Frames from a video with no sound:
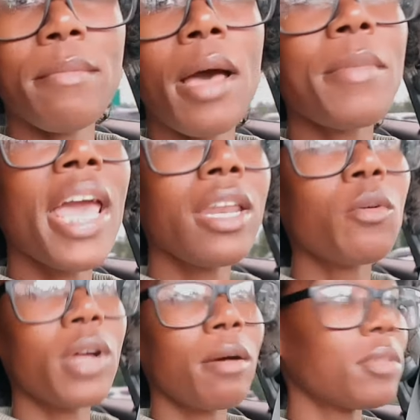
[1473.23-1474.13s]
I'm
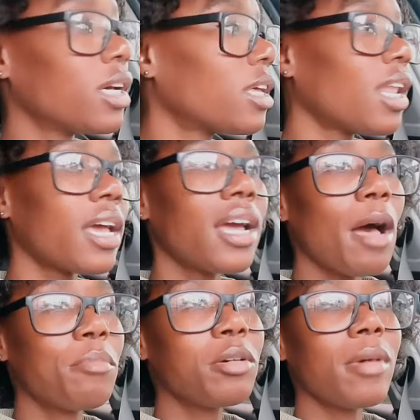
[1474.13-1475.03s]
hating what I'm looking like.
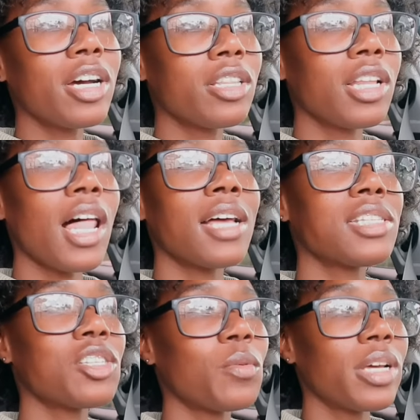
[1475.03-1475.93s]
I put my other
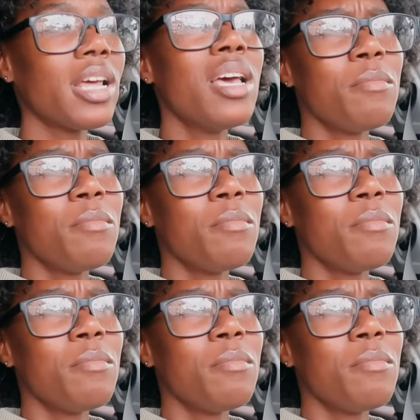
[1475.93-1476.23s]
glasses on